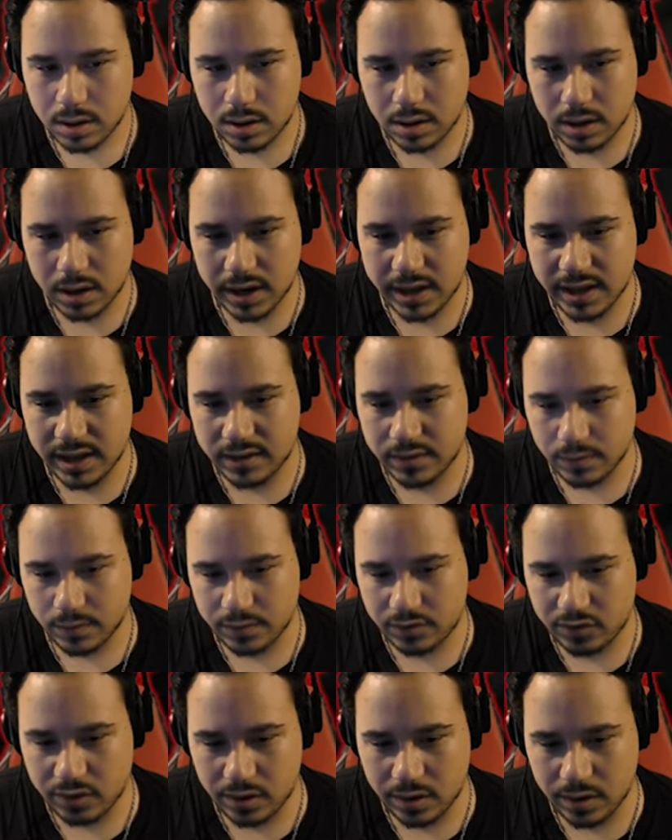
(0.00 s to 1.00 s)
Alright, that
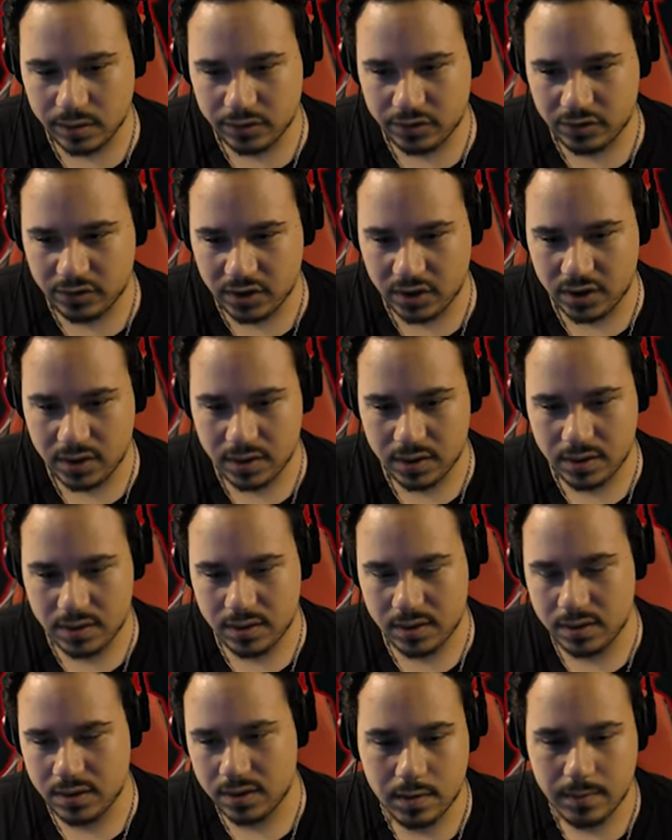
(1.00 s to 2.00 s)
door's closed.
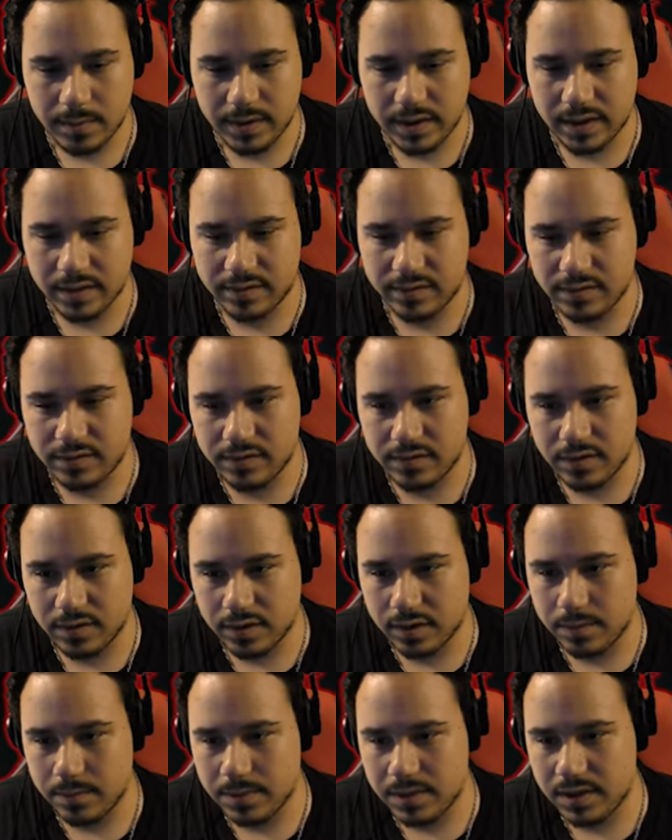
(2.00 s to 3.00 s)
I guess he's still
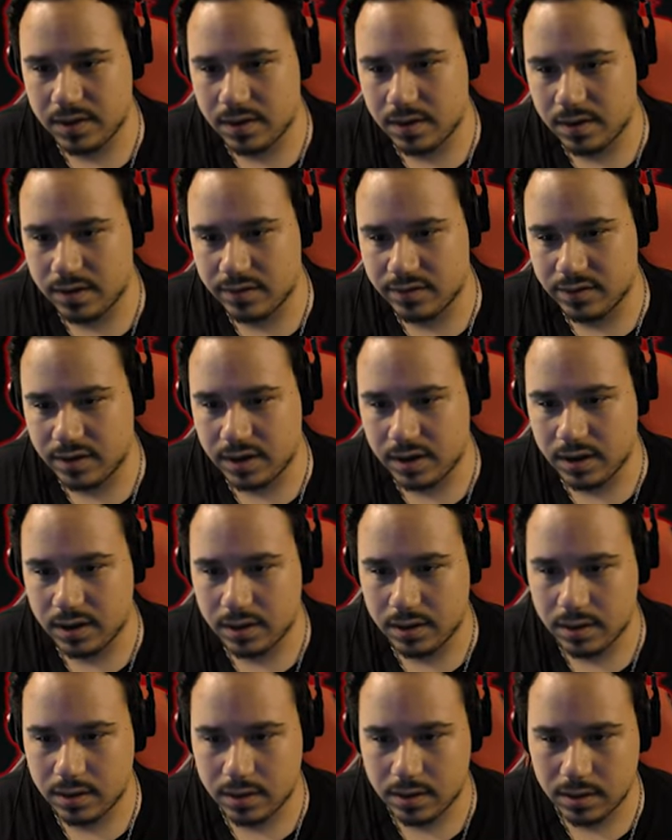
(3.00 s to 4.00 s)
gonna be there, isn't he?
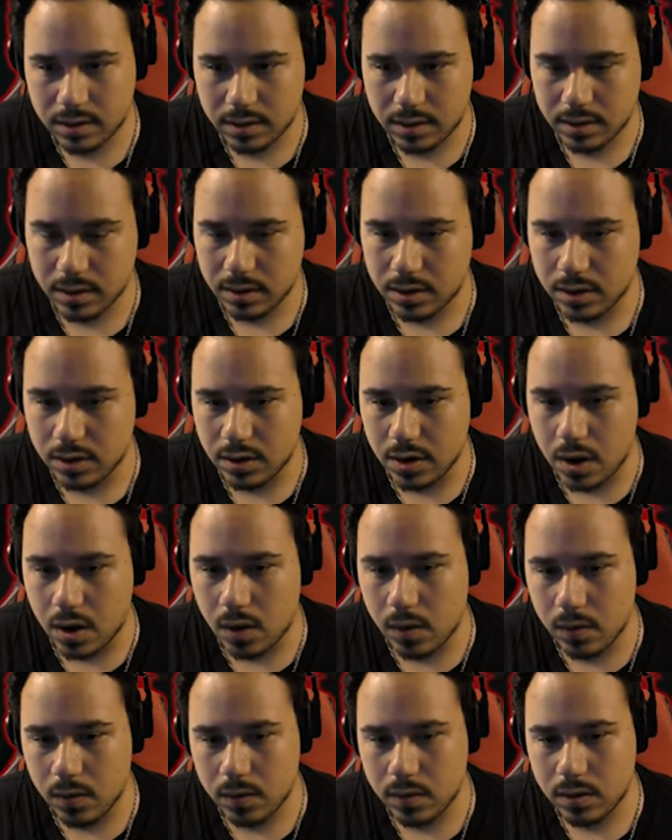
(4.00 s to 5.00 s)

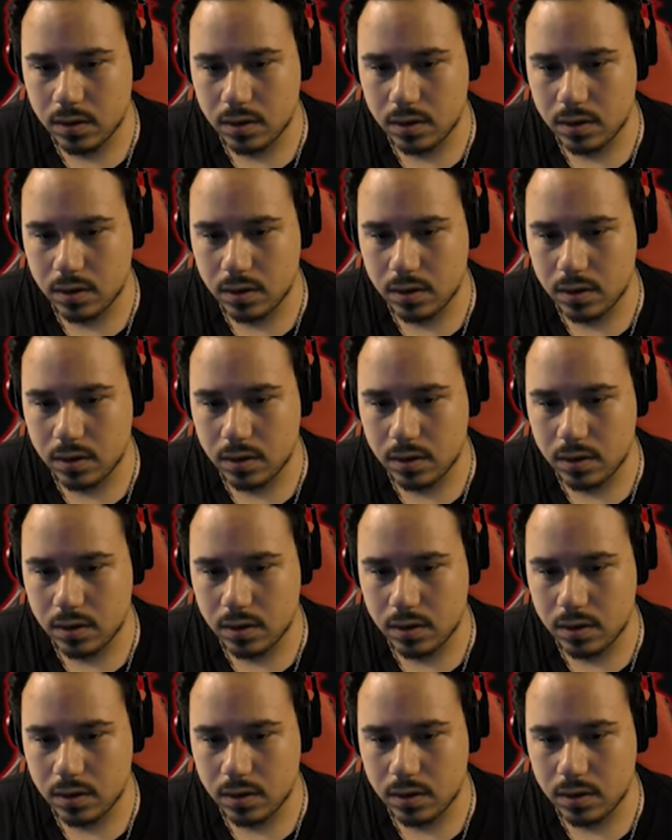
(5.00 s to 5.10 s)
No?